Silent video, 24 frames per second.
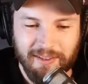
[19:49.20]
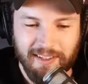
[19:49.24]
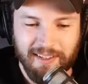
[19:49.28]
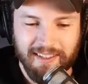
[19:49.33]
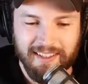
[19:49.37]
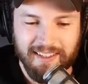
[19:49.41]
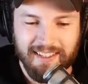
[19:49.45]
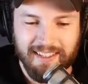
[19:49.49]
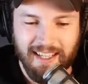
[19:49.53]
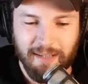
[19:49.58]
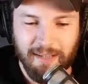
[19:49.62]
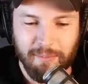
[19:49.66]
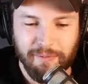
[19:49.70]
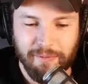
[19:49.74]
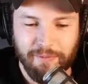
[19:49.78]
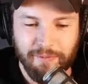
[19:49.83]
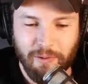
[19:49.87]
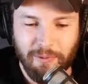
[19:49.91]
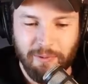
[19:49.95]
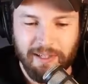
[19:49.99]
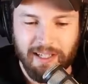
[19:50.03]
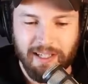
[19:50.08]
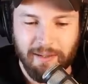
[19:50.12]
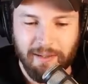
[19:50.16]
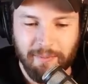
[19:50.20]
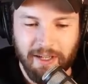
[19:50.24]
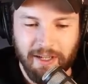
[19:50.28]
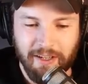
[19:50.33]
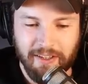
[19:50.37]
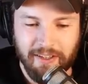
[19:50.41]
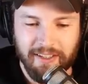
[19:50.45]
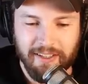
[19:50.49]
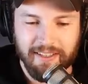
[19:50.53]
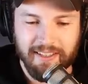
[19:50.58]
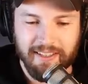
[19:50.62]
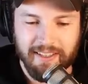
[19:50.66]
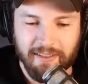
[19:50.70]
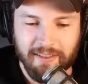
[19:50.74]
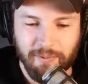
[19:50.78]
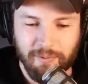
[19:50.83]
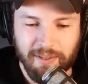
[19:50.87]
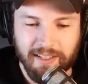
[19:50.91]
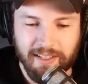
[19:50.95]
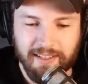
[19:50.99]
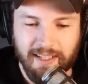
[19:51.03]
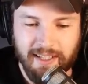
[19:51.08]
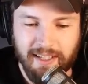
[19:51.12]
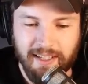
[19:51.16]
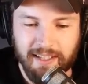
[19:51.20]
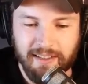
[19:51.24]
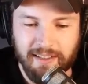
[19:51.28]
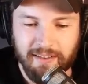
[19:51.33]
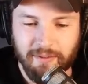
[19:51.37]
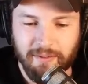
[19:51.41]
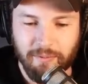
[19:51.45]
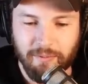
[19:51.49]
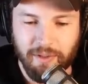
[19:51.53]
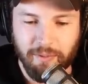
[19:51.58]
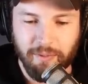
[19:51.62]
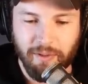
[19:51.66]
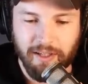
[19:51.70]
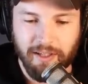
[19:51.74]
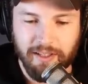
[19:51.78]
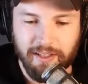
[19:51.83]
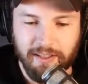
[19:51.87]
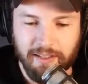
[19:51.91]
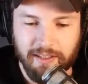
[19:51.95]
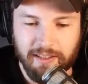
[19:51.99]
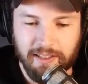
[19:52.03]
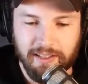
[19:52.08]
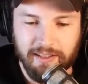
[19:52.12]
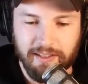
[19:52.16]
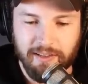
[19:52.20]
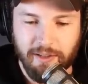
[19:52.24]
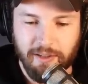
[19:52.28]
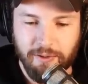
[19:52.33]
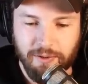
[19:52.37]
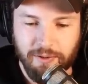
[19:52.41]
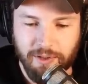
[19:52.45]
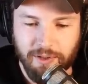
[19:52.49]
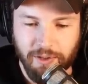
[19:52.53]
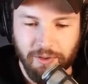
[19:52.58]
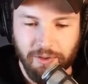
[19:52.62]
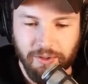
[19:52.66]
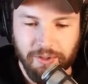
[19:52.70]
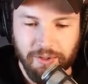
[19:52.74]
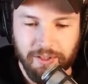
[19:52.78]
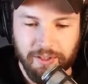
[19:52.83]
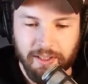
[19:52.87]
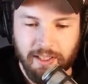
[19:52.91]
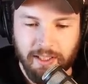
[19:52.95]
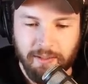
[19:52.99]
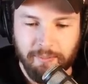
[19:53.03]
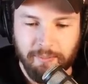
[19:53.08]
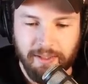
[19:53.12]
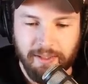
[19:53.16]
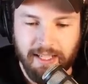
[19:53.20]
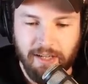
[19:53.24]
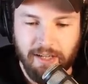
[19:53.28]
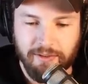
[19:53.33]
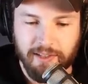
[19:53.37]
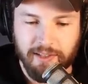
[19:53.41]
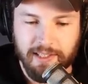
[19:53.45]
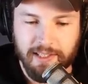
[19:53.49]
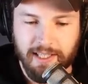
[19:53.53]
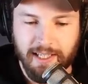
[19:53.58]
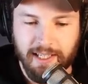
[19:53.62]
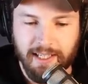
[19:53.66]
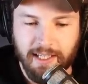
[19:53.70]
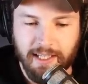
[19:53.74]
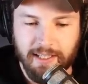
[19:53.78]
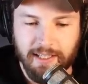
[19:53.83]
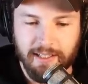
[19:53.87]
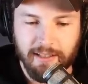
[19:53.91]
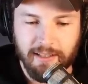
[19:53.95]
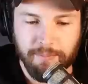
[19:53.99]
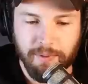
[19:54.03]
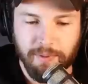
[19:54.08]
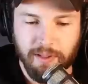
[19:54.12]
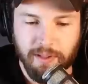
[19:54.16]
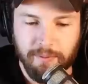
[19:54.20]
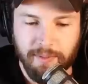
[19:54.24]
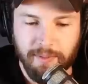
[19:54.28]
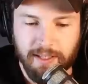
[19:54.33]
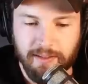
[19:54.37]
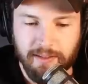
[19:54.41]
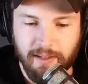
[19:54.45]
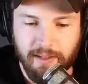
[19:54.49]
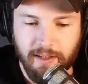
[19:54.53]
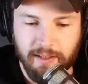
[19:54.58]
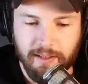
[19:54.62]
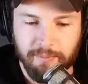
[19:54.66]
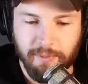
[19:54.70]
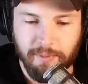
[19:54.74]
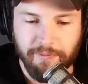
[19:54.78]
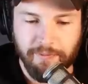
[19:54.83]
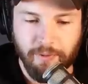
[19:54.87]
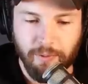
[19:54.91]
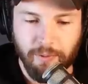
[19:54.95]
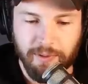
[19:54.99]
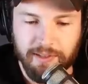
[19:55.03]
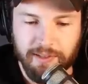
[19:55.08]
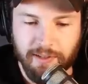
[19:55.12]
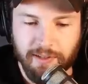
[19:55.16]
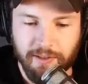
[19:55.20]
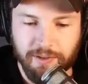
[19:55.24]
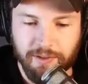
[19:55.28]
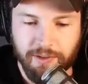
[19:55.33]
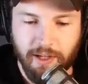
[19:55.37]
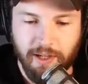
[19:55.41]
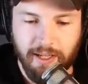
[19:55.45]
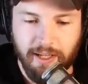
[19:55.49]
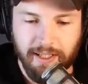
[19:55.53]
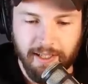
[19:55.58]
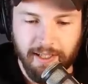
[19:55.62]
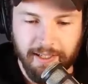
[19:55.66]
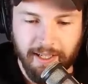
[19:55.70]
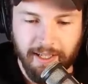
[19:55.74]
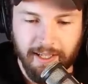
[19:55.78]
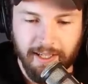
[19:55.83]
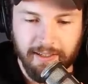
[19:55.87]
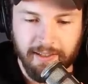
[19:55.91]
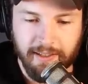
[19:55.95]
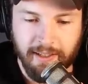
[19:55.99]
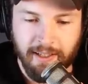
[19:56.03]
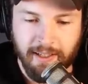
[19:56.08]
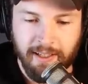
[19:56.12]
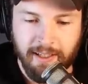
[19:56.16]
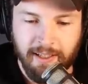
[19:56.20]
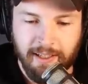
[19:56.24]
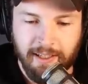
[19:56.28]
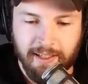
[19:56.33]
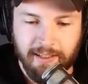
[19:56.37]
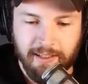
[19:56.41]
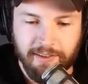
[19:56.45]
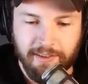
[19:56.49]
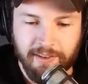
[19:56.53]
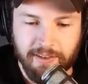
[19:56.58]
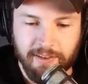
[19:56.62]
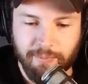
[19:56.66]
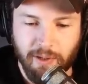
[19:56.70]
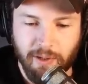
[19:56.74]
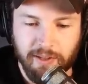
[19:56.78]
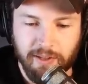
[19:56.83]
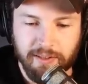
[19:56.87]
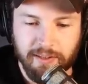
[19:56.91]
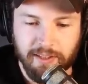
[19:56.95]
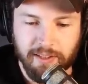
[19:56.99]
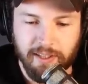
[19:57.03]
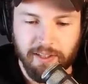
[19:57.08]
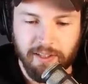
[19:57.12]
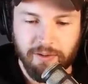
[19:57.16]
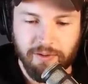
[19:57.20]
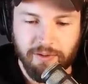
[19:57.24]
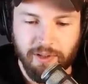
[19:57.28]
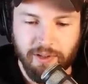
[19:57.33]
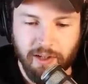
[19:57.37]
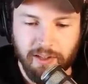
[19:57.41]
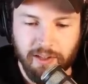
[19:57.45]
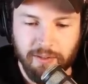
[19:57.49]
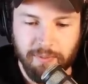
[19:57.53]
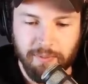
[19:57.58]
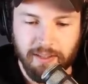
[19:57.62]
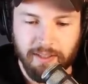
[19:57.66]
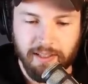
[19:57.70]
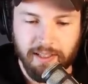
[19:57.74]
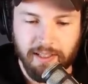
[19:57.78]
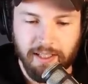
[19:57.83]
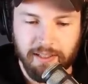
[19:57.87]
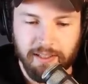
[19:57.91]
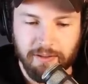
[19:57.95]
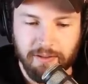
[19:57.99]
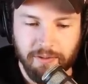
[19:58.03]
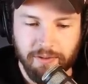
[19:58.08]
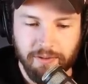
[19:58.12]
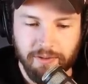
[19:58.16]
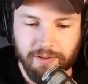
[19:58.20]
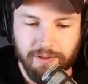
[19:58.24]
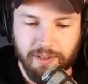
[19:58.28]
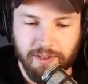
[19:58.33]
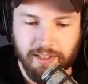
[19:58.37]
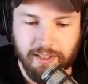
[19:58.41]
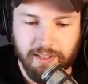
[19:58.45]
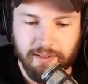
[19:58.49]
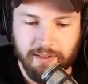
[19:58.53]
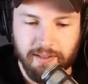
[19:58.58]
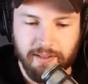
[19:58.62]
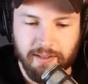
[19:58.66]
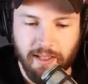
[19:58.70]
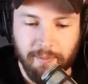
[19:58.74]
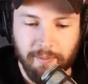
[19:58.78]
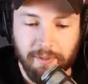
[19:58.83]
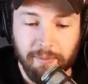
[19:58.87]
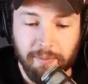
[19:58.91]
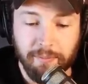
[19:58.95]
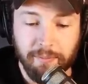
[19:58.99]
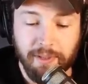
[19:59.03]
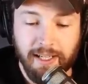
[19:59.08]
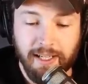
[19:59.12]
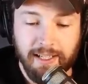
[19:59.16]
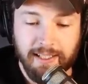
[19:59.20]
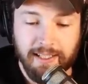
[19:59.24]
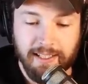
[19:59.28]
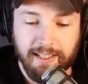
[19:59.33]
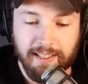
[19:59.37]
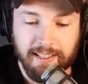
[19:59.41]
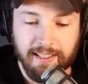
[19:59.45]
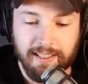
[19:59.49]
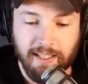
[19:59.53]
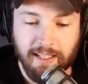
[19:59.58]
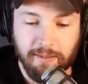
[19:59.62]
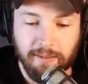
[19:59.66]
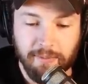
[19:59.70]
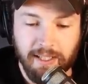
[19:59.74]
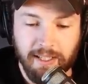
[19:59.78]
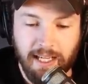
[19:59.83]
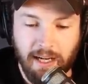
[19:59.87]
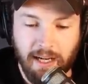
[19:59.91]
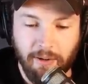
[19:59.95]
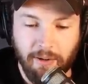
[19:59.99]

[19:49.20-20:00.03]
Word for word: He goes on to say, before we got married, we decided we wanted at least two children, but now she's saying I need to pull up my socks before we start trying again. This sparked a huge argument, and I told her she needs to stop complaining and tell